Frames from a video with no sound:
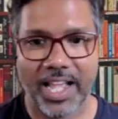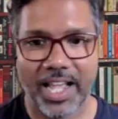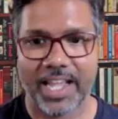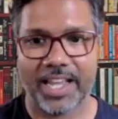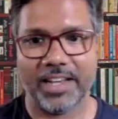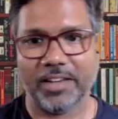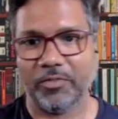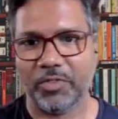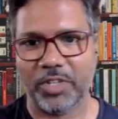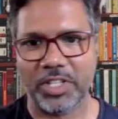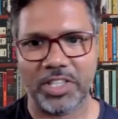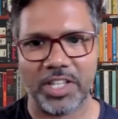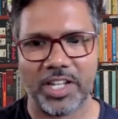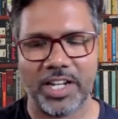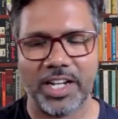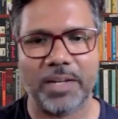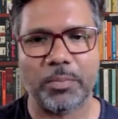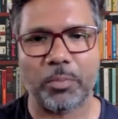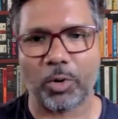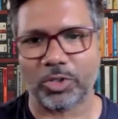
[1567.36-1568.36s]
and with
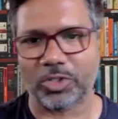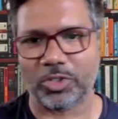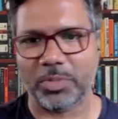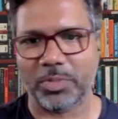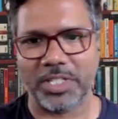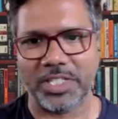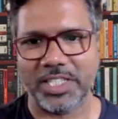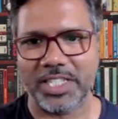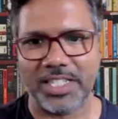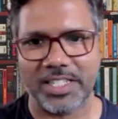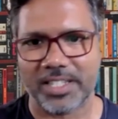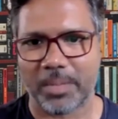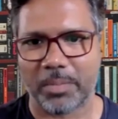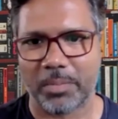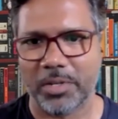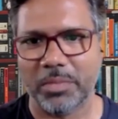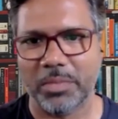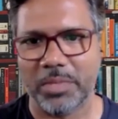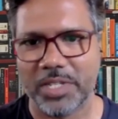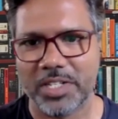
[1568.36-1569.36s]
it possibly the
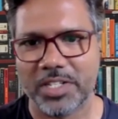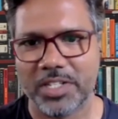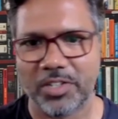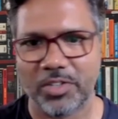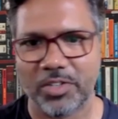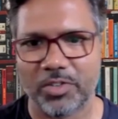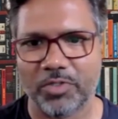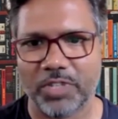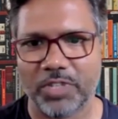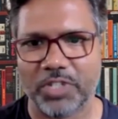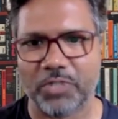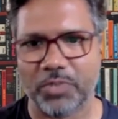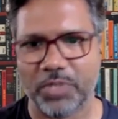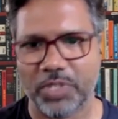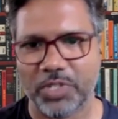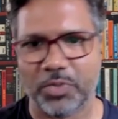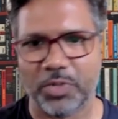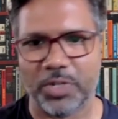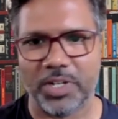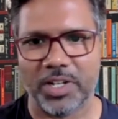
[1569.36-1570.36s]
supplements, you know, which
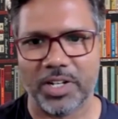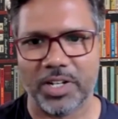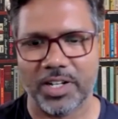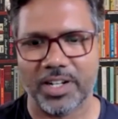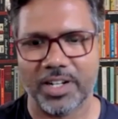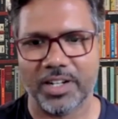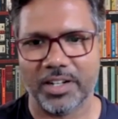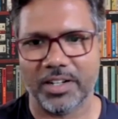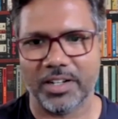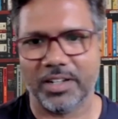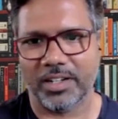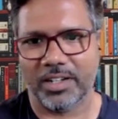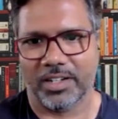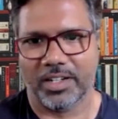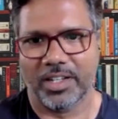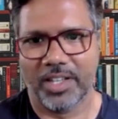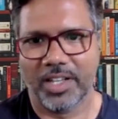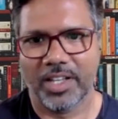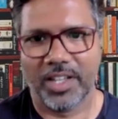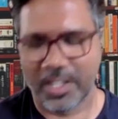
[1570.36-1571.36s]
which will uh, uh
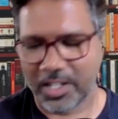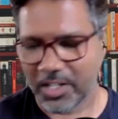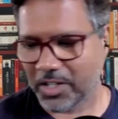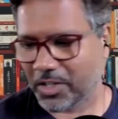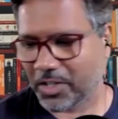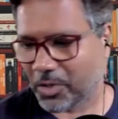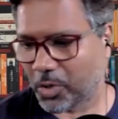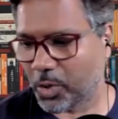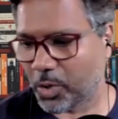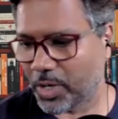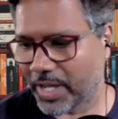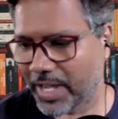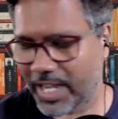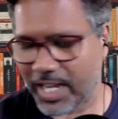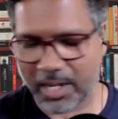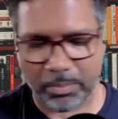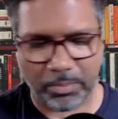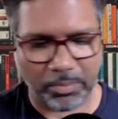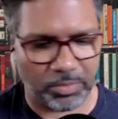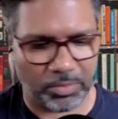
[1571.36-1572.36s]
mm-hmm. uh, could
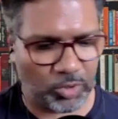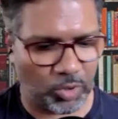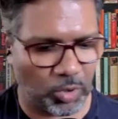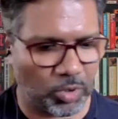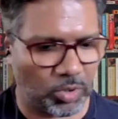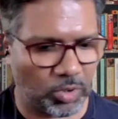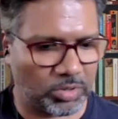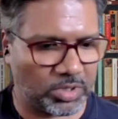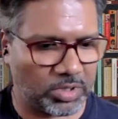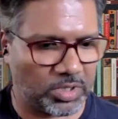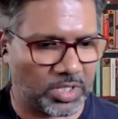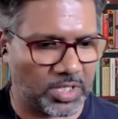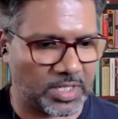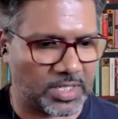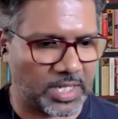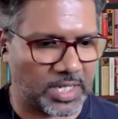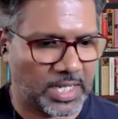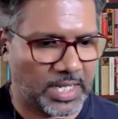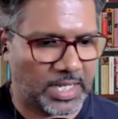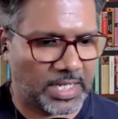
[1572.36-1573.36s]
help. Though
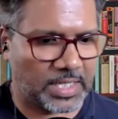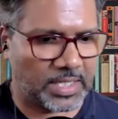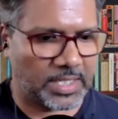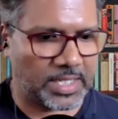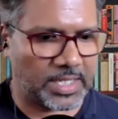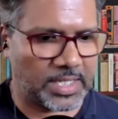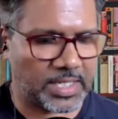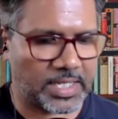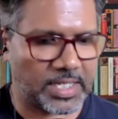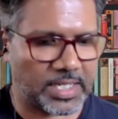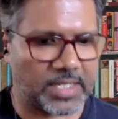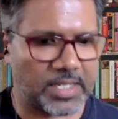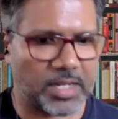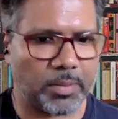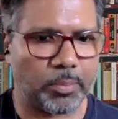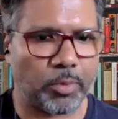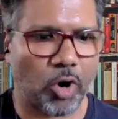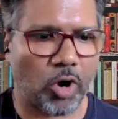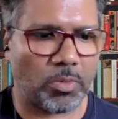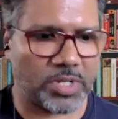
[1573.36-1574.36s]
this this is
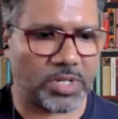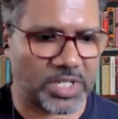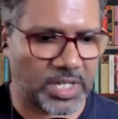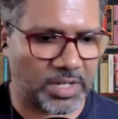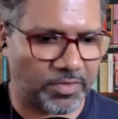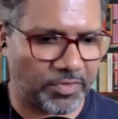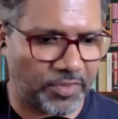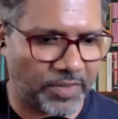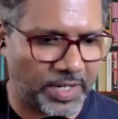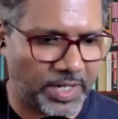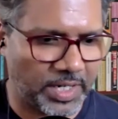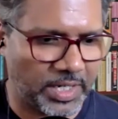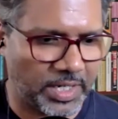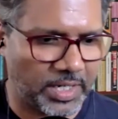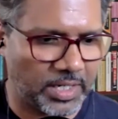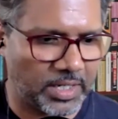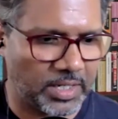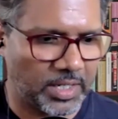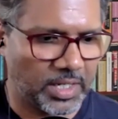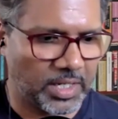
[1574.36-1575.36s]
a promising
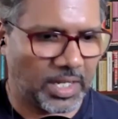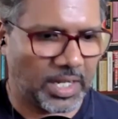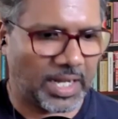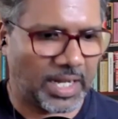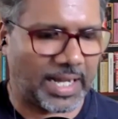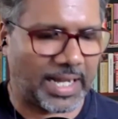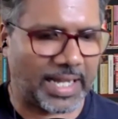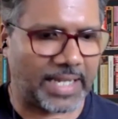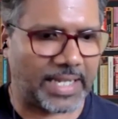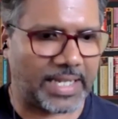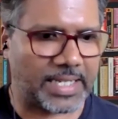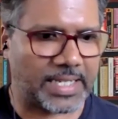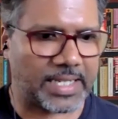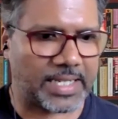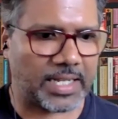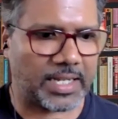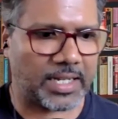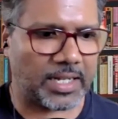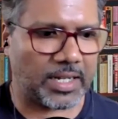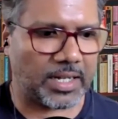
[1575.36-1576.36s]
field. I, I
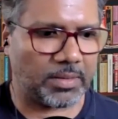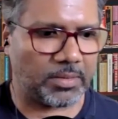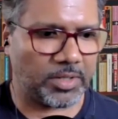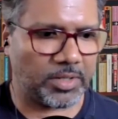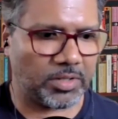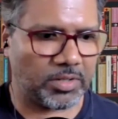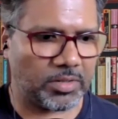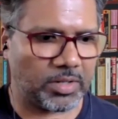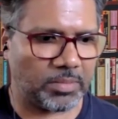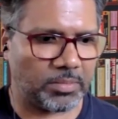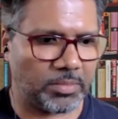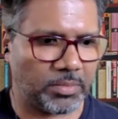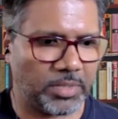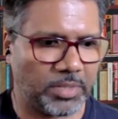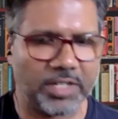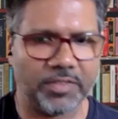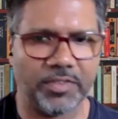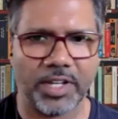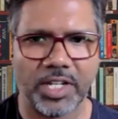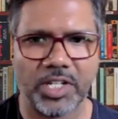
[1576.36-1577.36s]
guess uh, uh you know, I
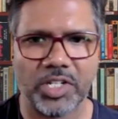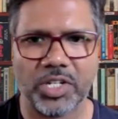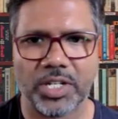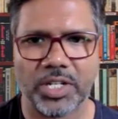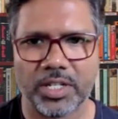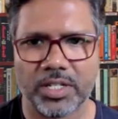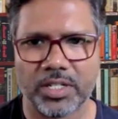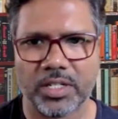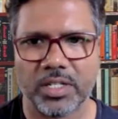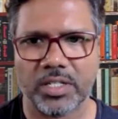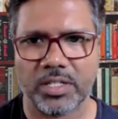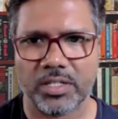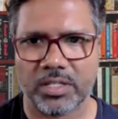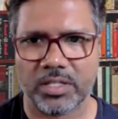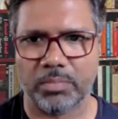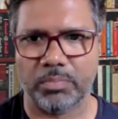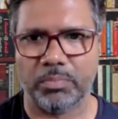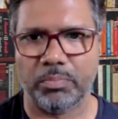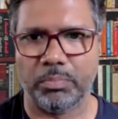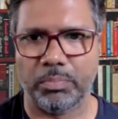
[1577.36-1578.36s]
believe aging is, is
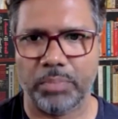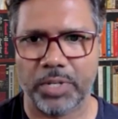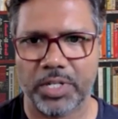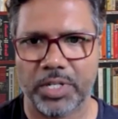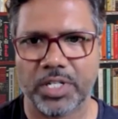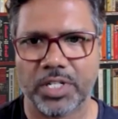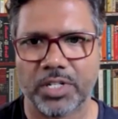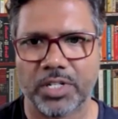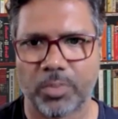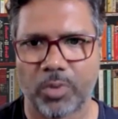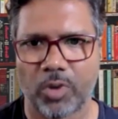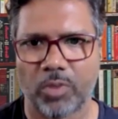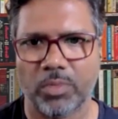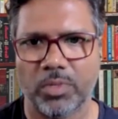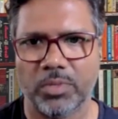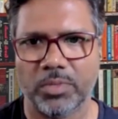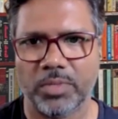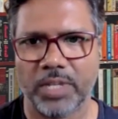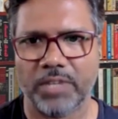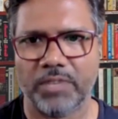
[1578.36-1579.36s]
the biggest
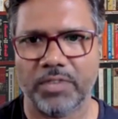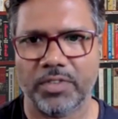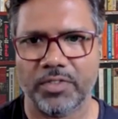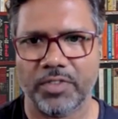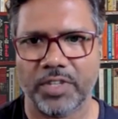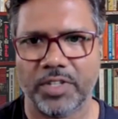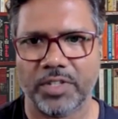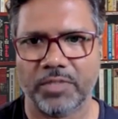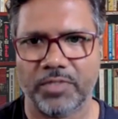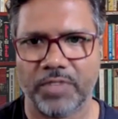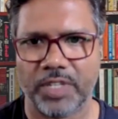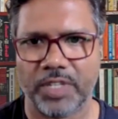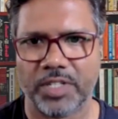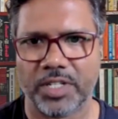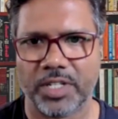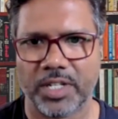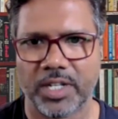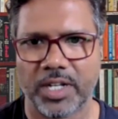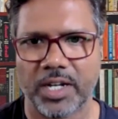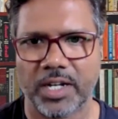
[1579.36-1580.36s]
problem that we're fa-
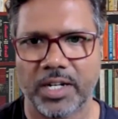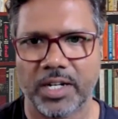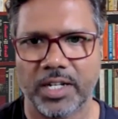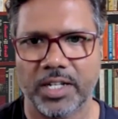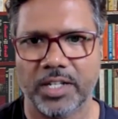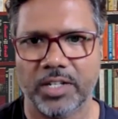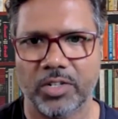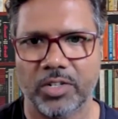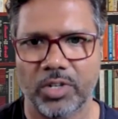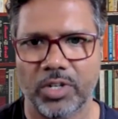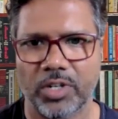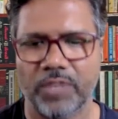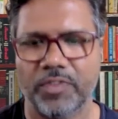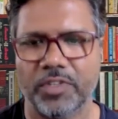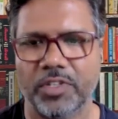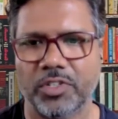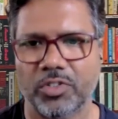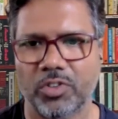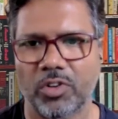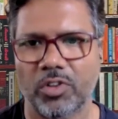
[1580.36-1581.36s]
facing currently. You know, and if
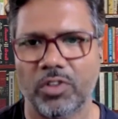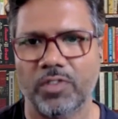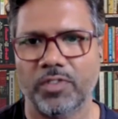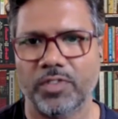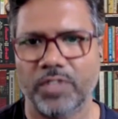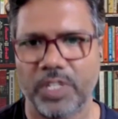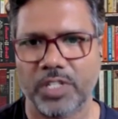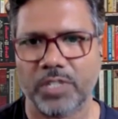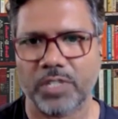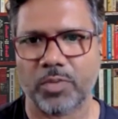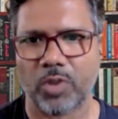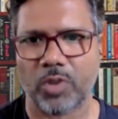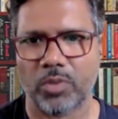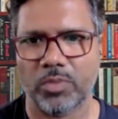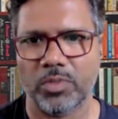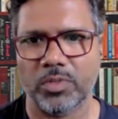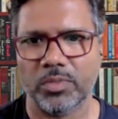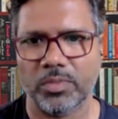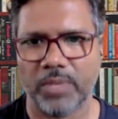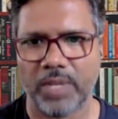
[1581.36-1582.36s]
we solve this
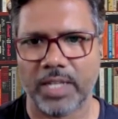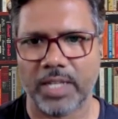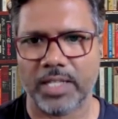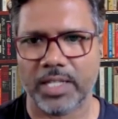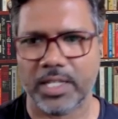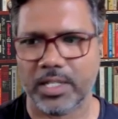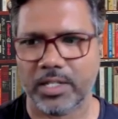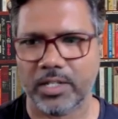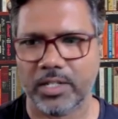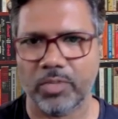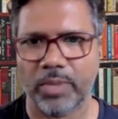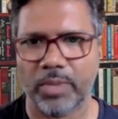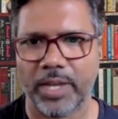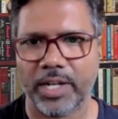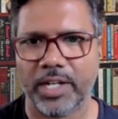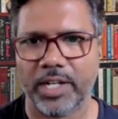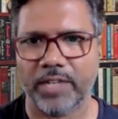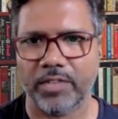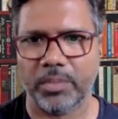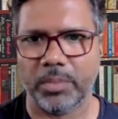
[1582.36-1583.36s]
problem, I think
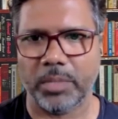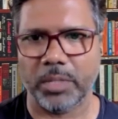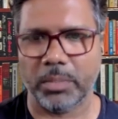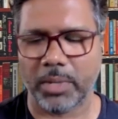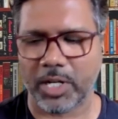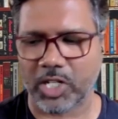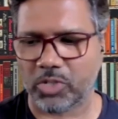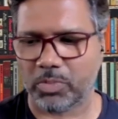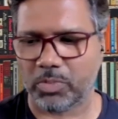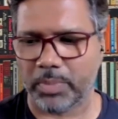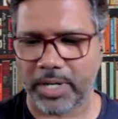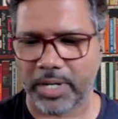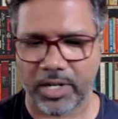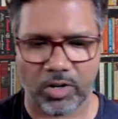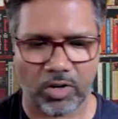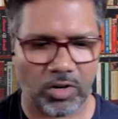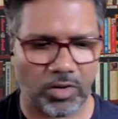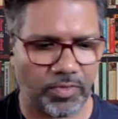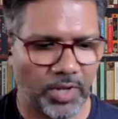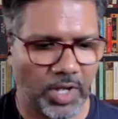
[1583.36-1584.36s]
humanity will be much
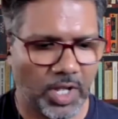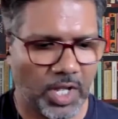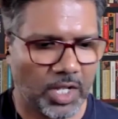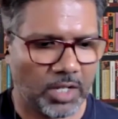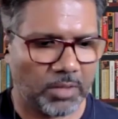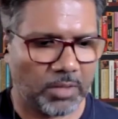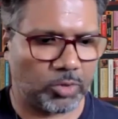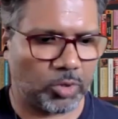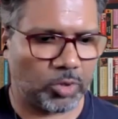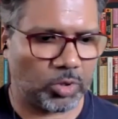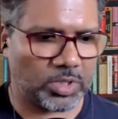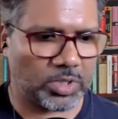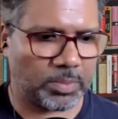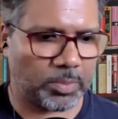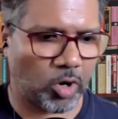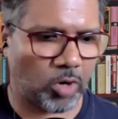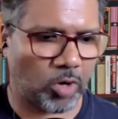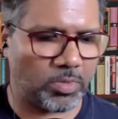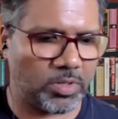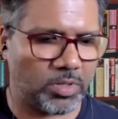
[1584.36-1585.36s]
better off. Though the
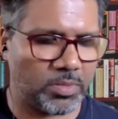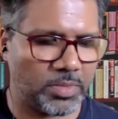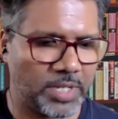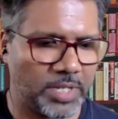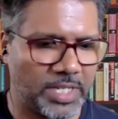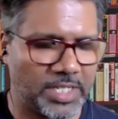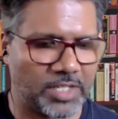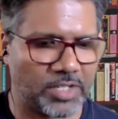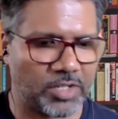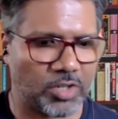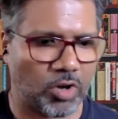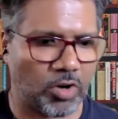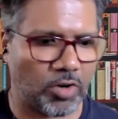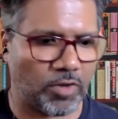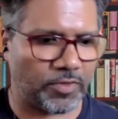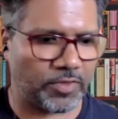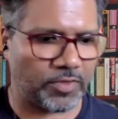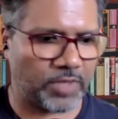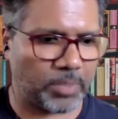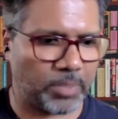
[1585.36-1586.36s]
problem is
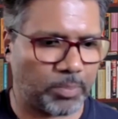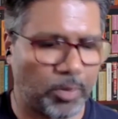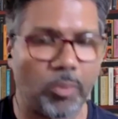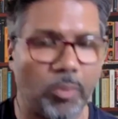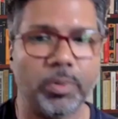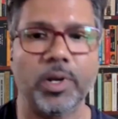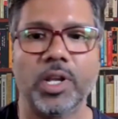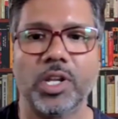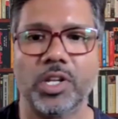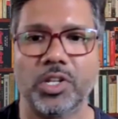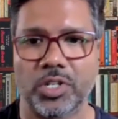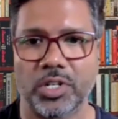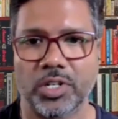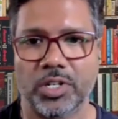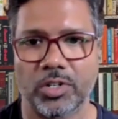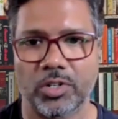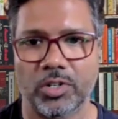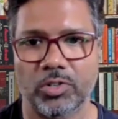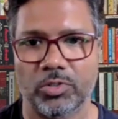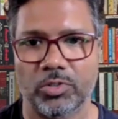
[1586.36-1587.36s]
of the
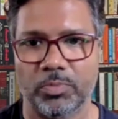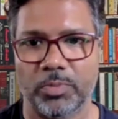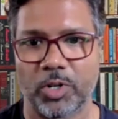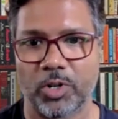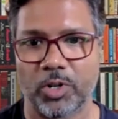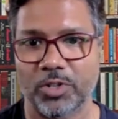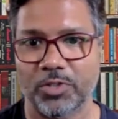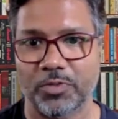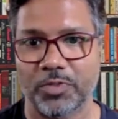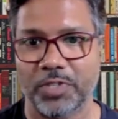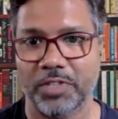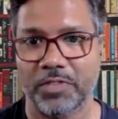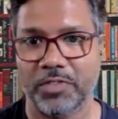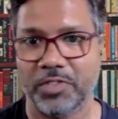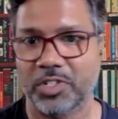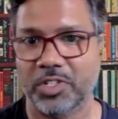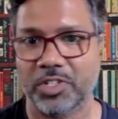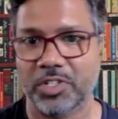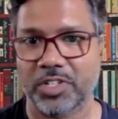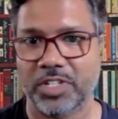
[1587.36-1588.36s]
population, you know, because
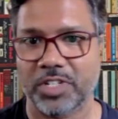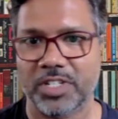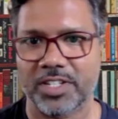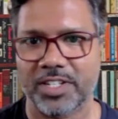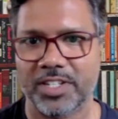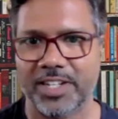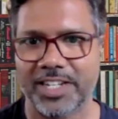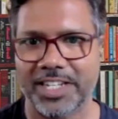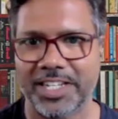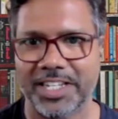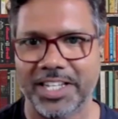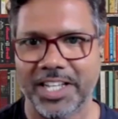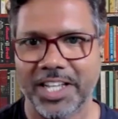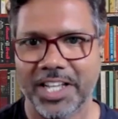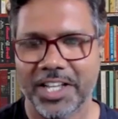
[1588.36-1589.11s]
we just recently